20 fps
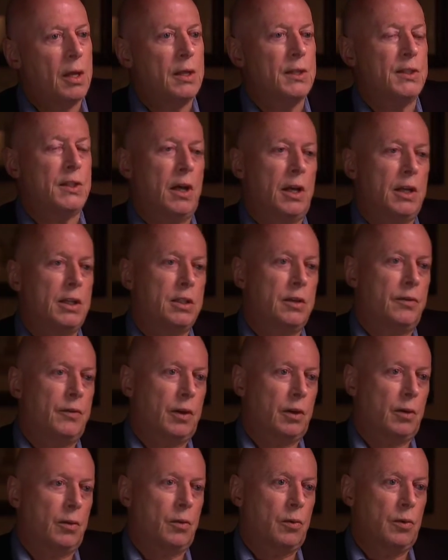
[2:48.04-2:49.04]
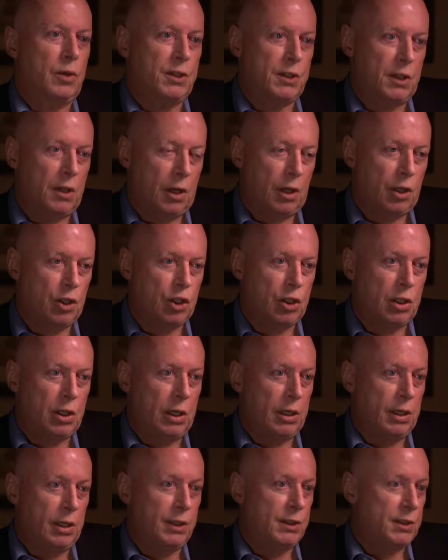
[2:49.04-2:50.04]
scientific research
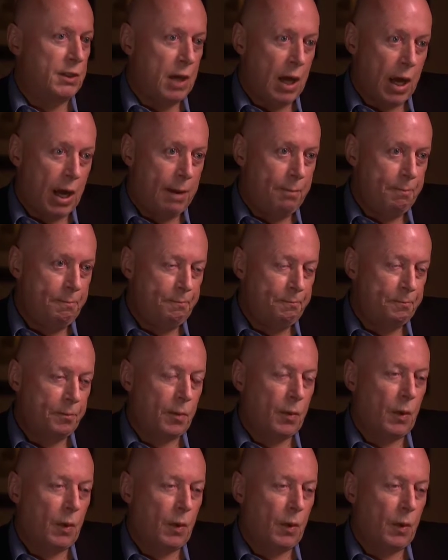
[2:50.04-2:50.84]
in its name